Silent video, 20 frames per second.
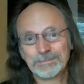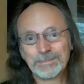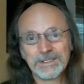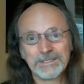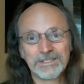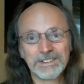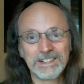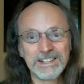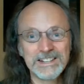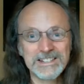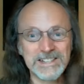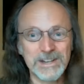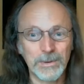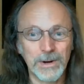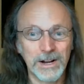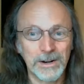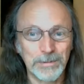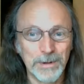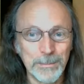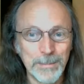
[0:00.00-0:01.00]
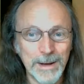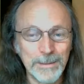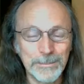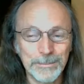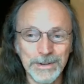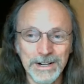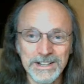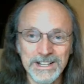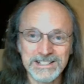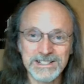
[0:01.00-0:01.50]
Bit of an easy way of
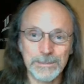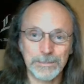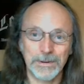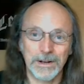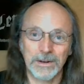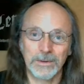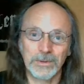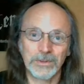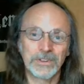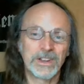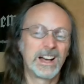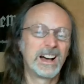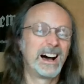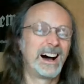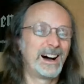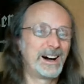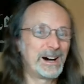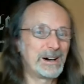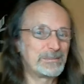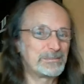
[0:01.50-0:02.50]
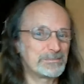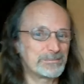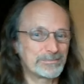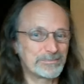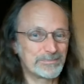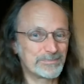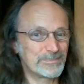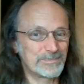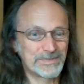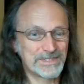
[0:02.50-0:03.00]
remembering, I suppose.
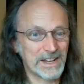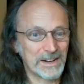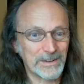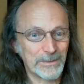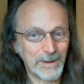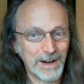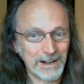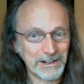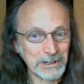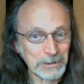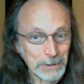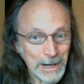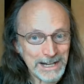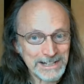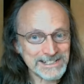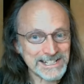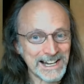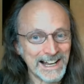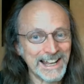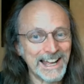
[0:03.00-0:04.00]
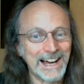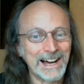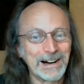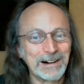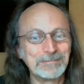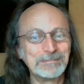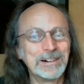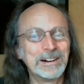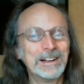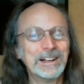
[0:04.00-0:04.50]
Don't know how correct I
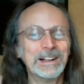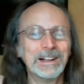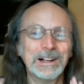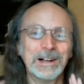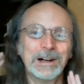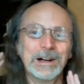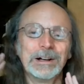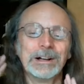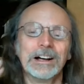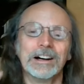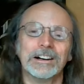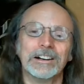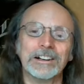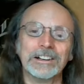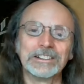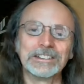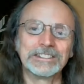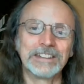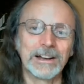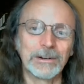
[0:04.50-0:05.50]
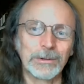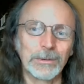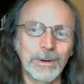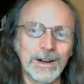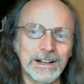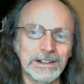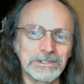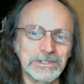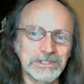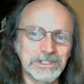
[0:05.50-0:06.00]
am. Don't go
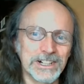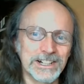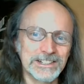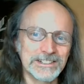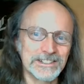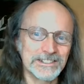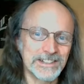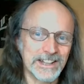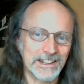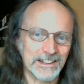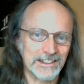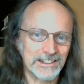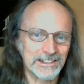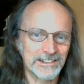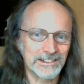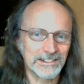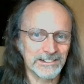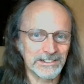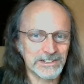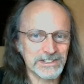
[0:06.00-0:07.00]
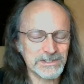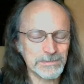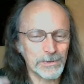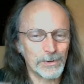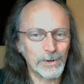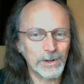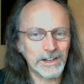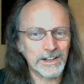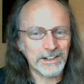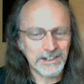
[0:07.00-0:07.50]
out and try to nick a
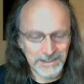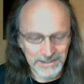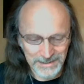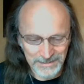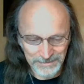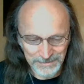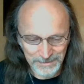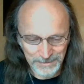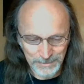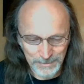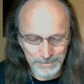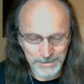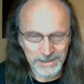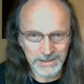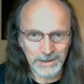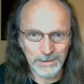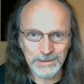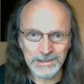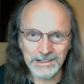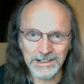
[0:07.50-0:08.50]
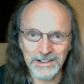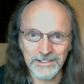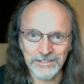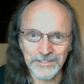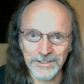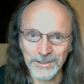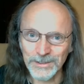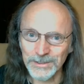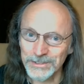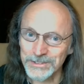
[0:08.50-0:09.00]
small aircraft from your local
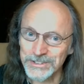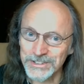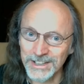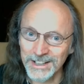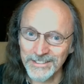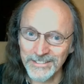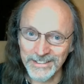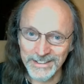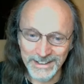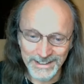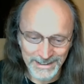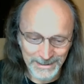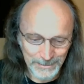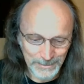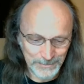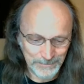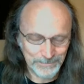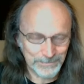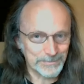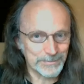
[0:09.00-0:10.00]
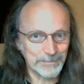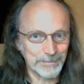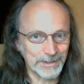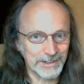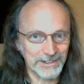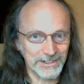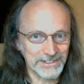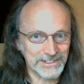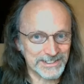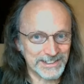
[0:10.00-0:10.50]
airfield and try that out,
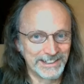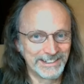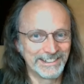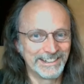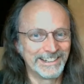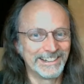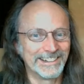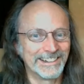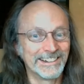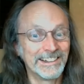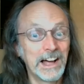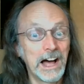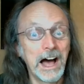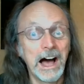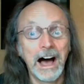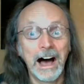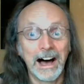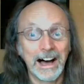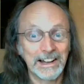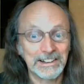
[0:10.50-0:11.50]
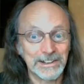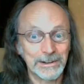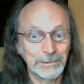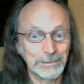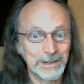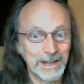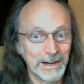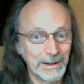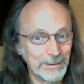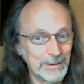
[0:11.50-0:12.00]
because I don't
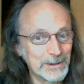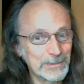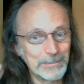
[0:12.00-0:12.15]
know.